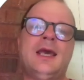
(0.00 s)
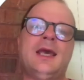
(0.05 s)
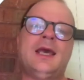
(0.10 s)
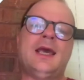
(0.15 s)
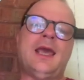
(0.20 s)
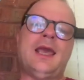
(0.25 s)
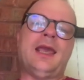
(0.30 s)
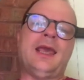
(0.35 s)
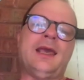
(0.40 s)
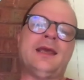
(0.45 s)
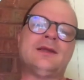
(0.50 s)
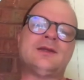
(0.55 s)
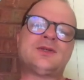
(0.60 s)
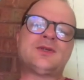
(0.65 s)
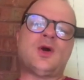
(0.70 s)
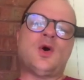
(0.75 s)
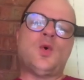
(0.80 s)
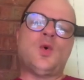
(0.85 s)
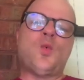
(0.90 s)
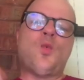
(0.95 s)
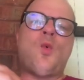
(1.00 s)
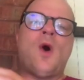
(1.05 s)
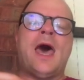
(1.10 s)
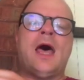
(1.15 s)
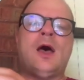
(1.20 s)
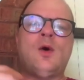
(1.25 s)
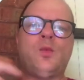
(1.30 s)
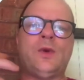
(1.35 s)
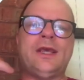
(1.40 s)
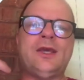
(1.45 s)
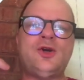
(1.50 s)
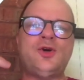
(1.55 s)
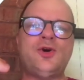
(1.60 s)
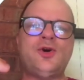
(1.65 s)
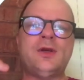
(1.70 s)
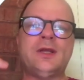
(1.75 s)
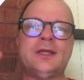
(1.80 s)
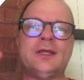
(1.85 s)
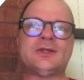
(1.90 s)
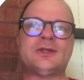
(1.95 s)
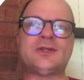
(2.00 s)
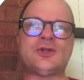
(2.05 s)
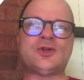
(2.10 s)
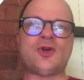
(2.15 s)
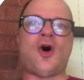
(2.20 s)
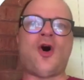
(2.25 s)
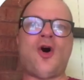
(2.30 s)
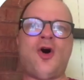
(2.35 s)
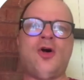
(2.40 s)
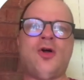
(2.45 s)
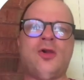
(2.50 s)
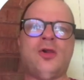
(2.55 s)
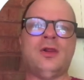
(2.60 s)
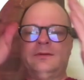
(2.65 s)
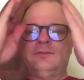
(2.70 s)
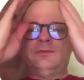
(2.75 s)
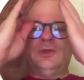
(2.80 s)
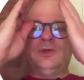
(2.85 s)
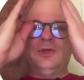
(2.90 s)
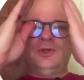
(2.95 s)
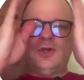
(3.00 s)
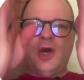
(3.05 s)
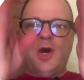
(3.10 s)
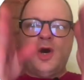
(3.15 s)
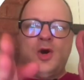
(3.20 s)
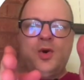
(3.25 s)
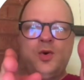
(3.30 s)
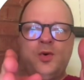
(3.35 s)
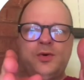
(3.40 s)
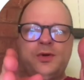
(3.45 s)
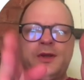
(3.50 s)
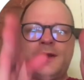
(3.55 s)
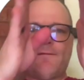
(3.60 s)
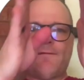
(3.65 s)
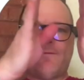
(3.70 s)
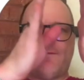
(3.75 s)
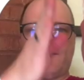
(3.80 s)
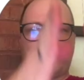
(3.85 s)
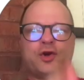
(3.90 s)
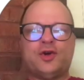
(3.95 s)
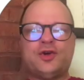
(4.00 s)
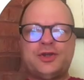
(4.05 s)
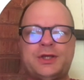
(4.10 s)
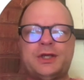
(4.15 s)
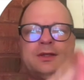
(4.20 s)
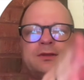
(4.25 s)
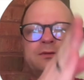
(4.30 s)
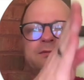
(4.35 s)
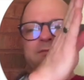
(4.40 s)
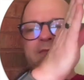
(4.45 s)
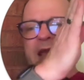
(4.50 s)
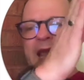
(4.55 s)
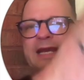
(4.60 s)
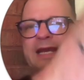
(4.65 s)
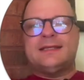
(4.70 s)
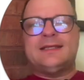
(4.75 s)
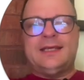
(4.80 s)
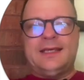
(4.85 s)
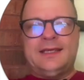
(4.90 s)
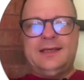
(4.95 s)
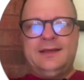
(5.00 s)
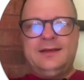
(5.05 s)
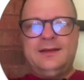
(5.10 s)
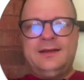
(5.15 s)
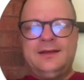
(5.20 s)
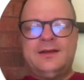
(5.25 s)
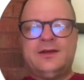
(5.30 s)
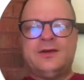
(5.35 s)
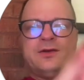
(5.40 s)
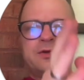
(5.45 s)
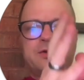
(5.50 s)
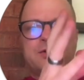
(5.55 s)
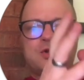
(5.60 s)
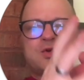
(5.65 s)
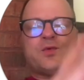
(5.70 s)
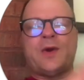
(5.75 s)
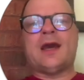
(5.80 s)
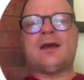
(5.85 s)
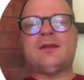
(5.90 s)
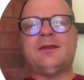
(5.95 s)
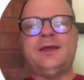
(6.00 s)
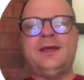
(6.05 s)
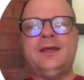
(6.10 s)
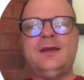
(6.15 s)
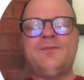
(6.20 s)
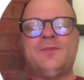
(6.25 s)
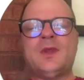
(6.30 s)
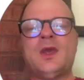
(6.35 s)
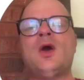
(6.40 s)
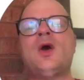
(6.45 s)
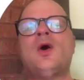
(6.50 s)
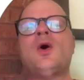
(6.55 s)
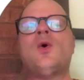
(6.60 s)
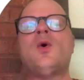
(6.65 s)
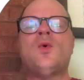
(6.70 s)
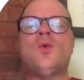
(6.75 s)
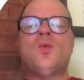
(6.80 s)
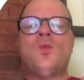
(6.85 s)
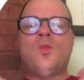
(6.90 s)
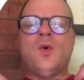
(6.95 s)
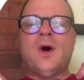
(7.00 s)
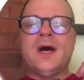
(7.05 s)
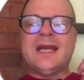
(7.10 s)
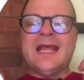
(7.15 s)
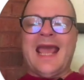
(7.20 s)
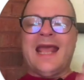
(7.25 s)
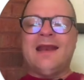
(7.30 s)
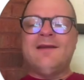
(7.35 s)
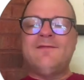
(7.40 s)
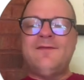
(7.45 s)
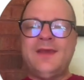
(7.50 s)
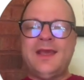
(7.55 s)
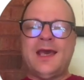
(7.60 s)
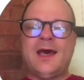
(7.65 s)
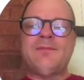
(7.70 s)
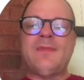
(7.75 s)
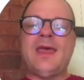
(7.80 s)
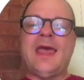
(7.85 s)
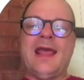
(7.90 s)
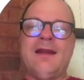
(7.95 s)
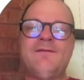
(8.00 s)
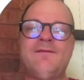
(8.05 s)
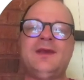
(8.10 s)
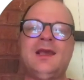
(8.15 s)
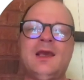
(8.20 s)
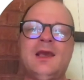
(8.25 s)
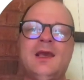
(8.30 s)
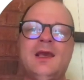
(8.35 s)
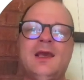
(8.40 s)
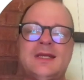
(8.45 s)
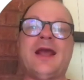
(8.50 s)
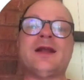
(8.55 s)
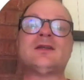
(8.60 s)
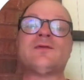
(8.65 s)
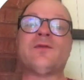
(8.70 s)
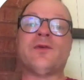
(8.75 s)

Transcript: And so while we could install Node version 18 directly, what NVM stands for